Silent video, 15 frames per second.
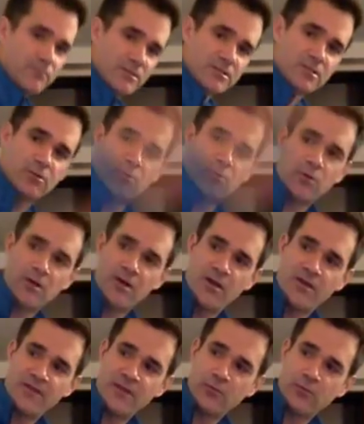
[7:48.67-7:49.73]
so
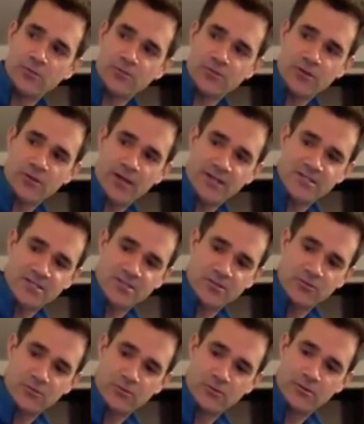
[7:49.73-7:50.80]
they will try
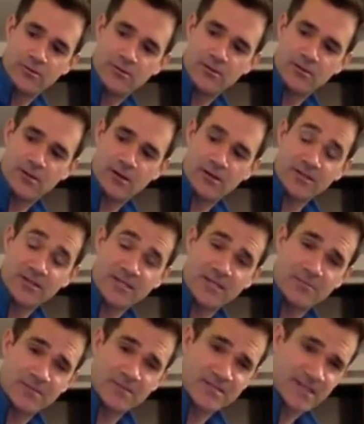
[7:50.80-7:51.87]
to
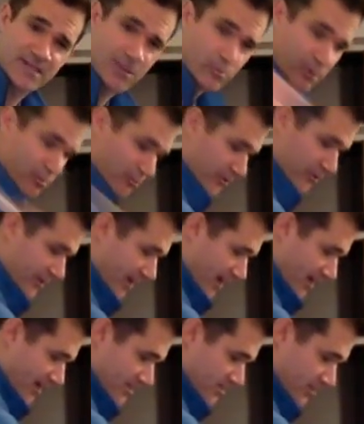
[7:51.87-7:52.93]
keep this elbow pretty
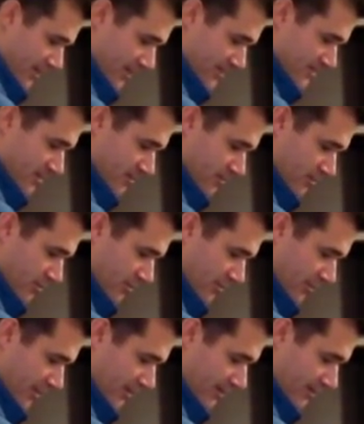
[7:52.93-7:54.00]
high, so it ends up
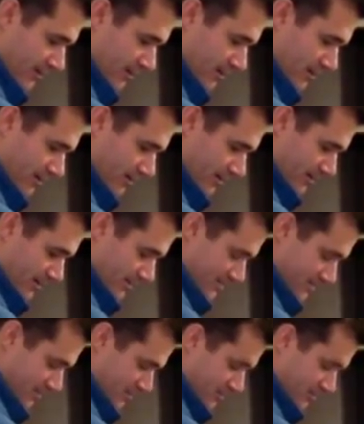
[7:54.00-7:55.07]
looking like
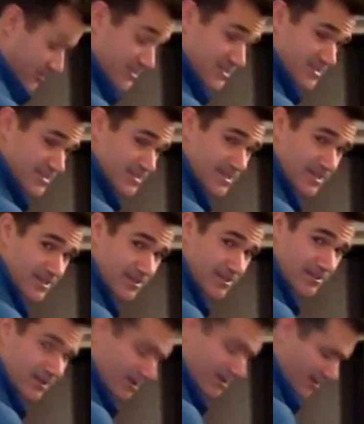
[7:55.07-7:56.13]
this. Now you can
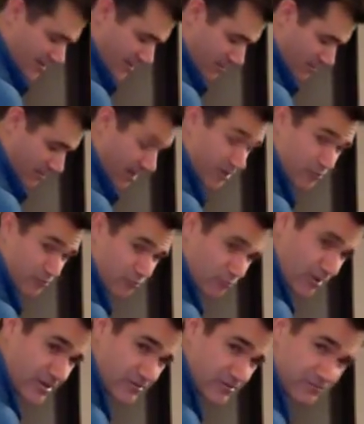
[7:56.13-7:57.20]
see that my
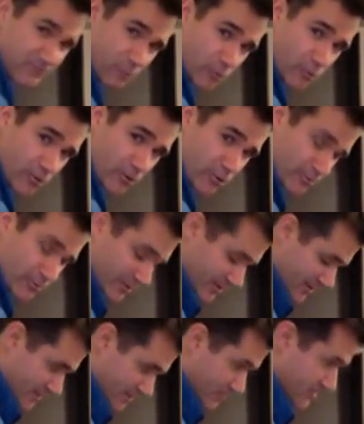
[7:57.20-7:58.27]
right forearm
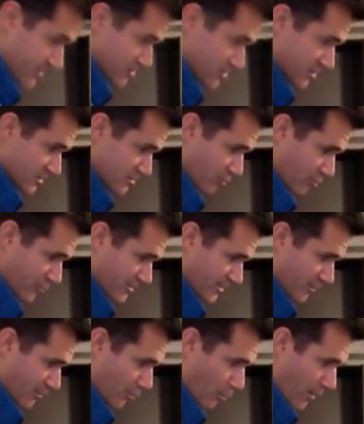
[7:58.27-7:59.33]
in this position is
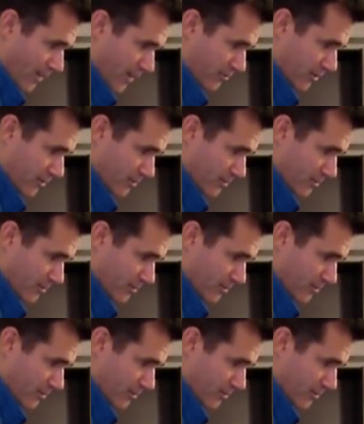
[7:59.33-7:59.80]
pointing well up